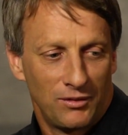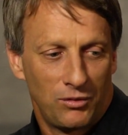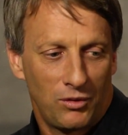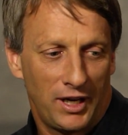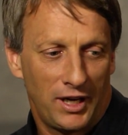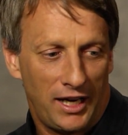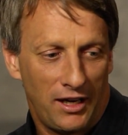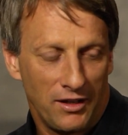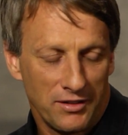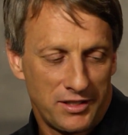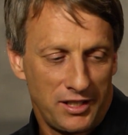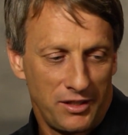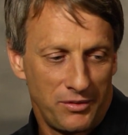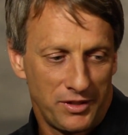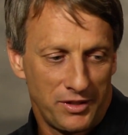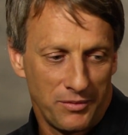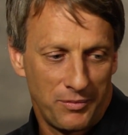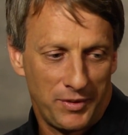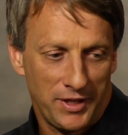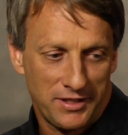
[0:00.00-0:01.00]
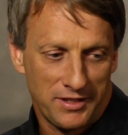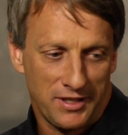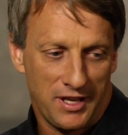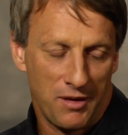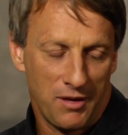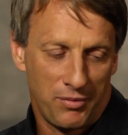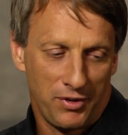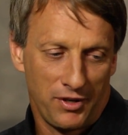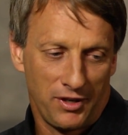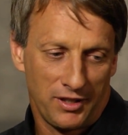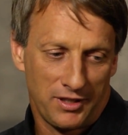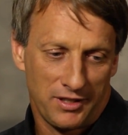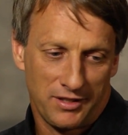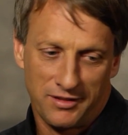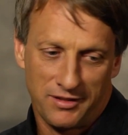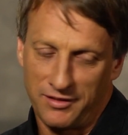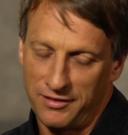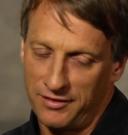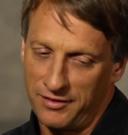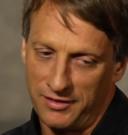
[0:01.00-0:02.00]
Wow, city with the best skate
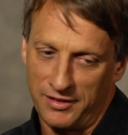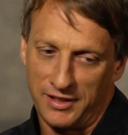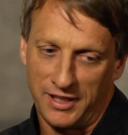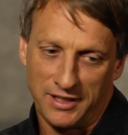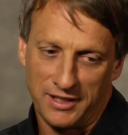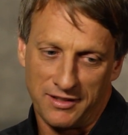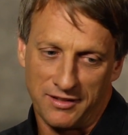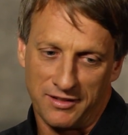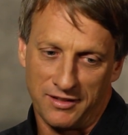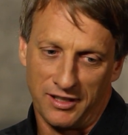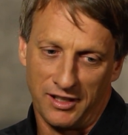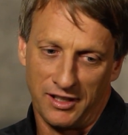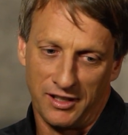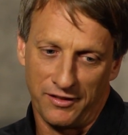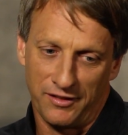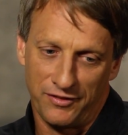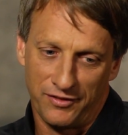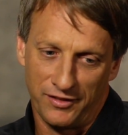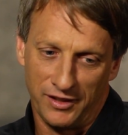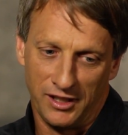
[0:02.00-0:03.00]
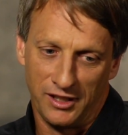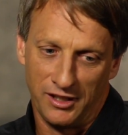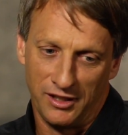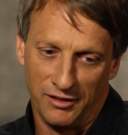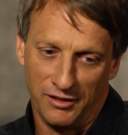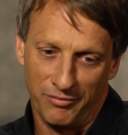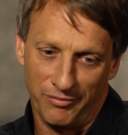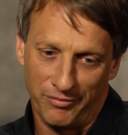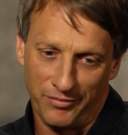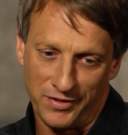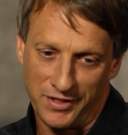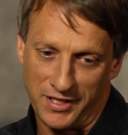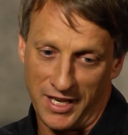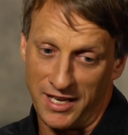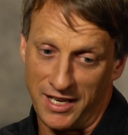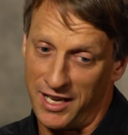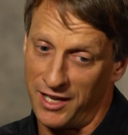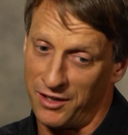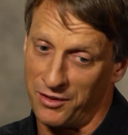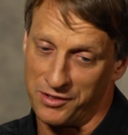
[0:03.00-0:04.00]
parks. That's tough. Um,
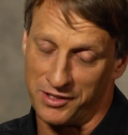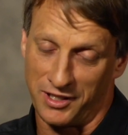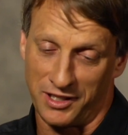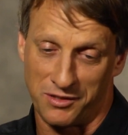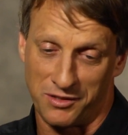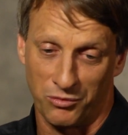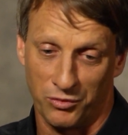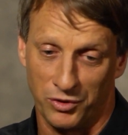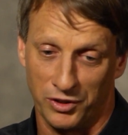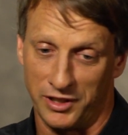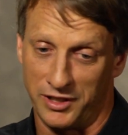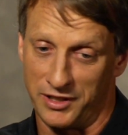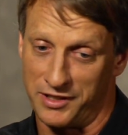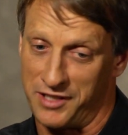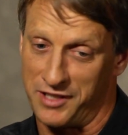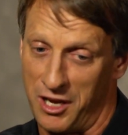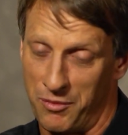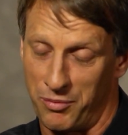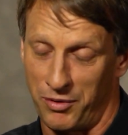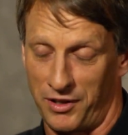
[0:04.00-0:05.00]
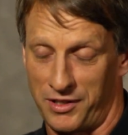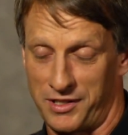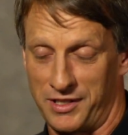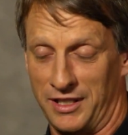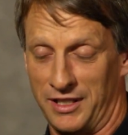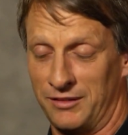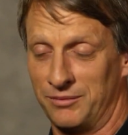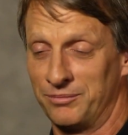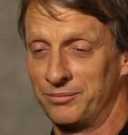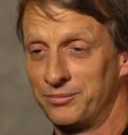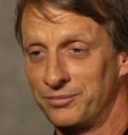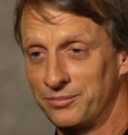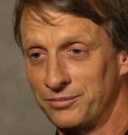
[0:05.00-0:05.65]
San Diego's got some really good skate parks now.